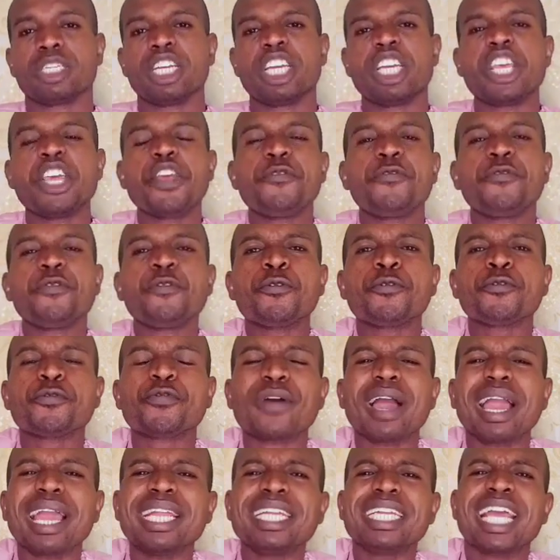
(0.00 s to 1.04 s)
If you
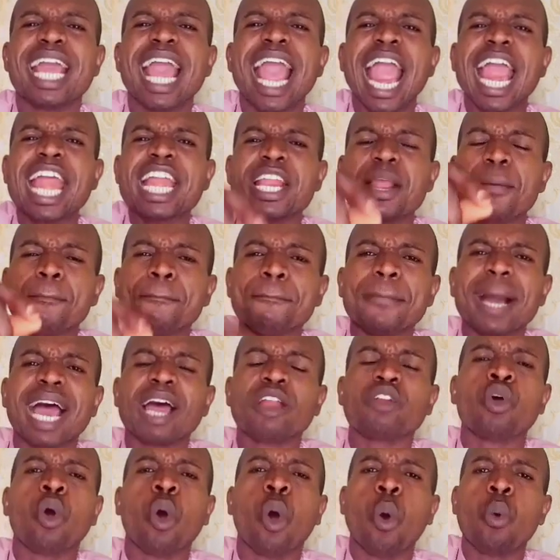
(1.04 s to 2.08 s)
find any
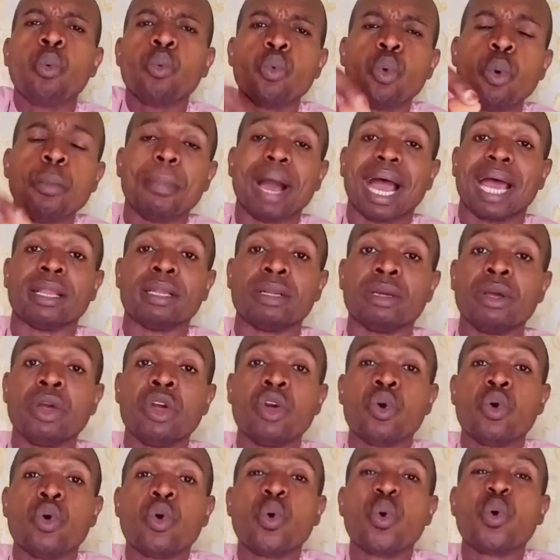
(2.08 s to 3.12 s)
man or woman
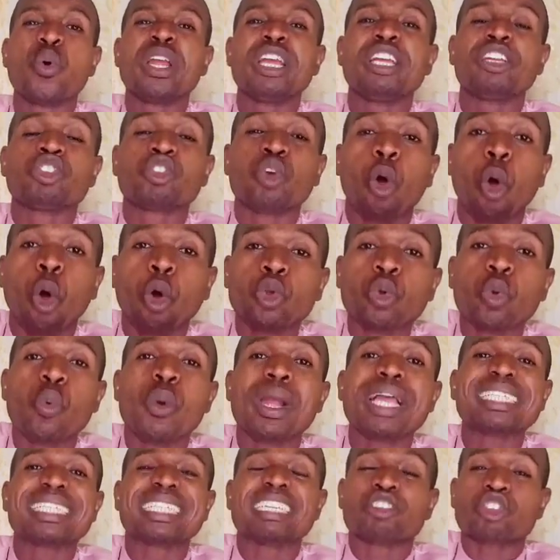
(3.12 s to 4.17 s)
who is
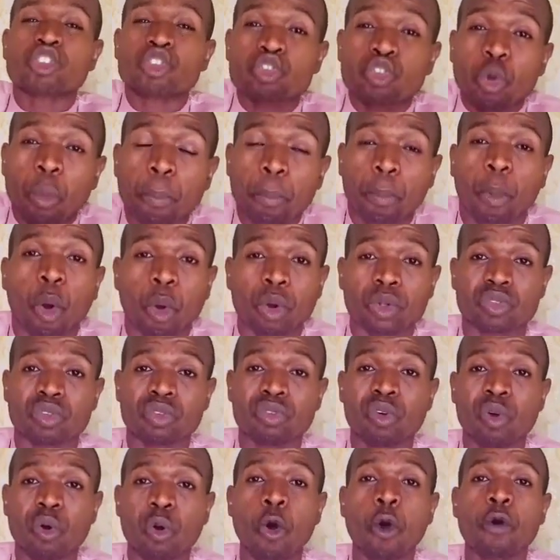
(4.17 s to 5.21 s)
always in support
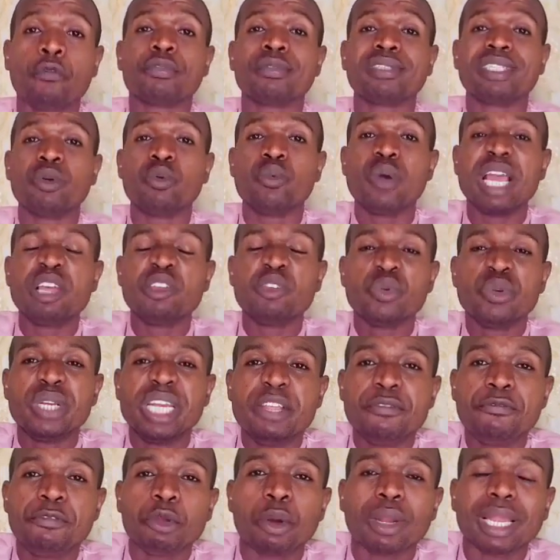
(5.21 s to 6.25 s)
of the way you
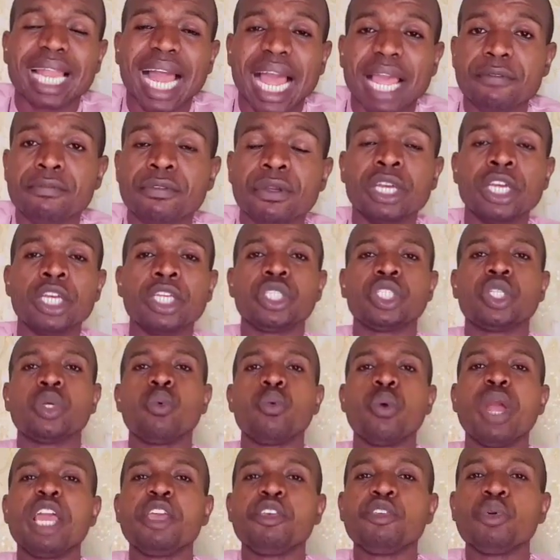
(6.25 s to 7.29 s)
live your life, the
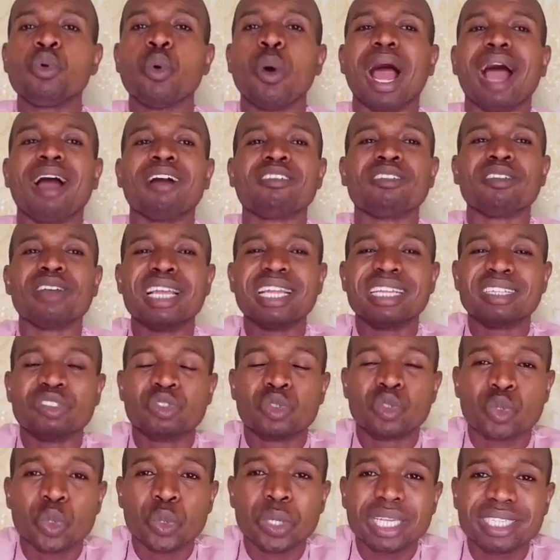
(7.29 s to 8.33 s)
way you are
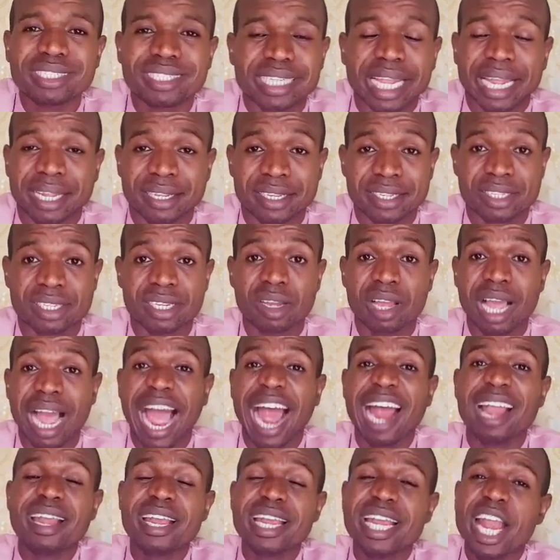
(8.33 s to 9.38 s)
doing things,
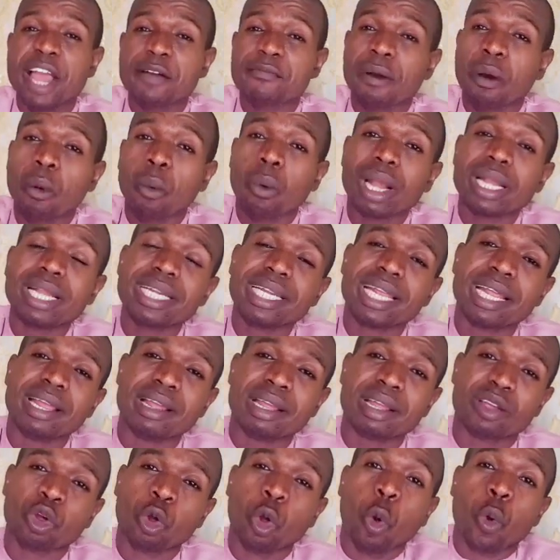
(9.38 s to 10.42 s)
and never one day
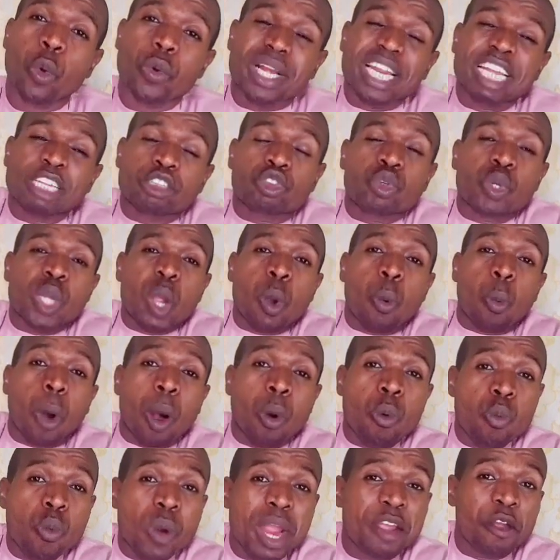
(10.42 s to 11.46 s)
correct you in
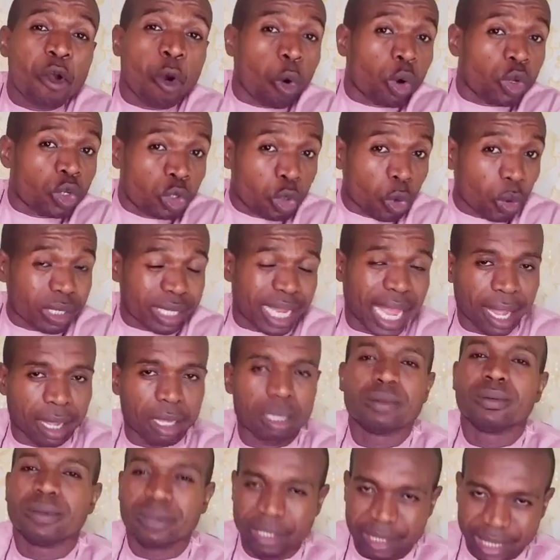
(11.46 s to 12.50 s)
one way or the other,
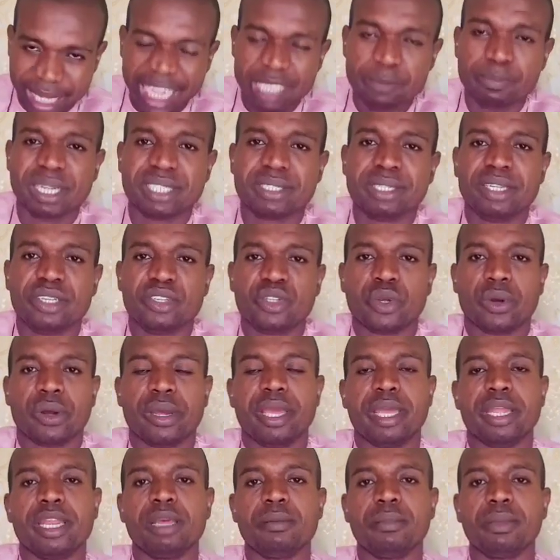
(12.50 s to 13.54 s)
that person is your
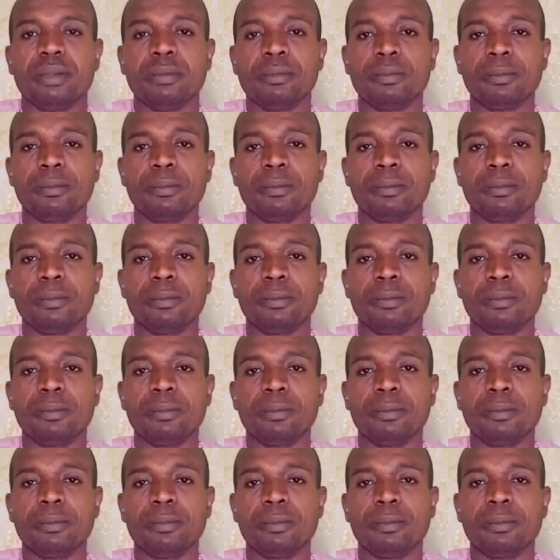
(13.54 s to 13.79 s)
enemy.